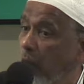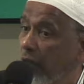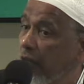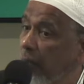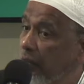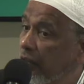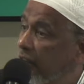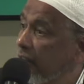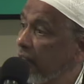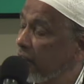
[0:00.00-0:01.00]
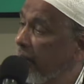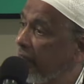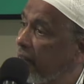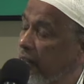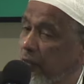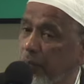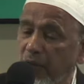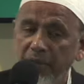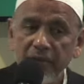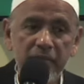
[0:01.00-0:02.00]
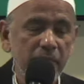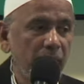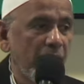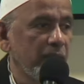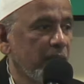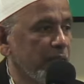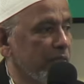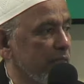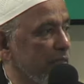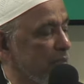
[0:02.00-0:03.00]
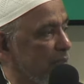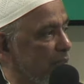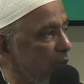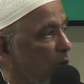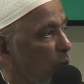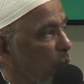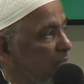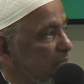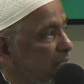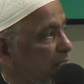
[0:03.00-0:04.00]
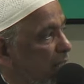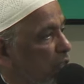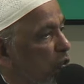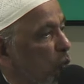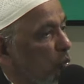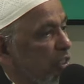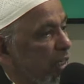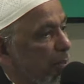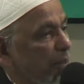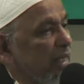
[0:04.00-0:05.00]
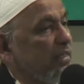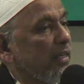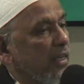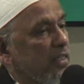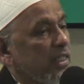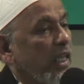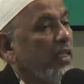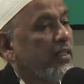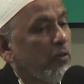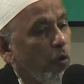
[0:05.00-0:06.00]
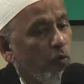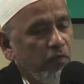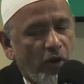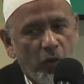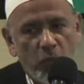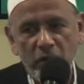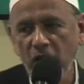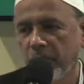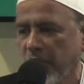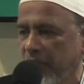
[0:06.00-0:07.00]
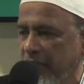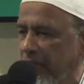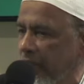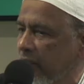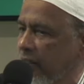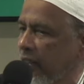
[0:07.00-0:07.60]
communities, my dear brothers and my dear sisters, we see that social media is taking over our communities.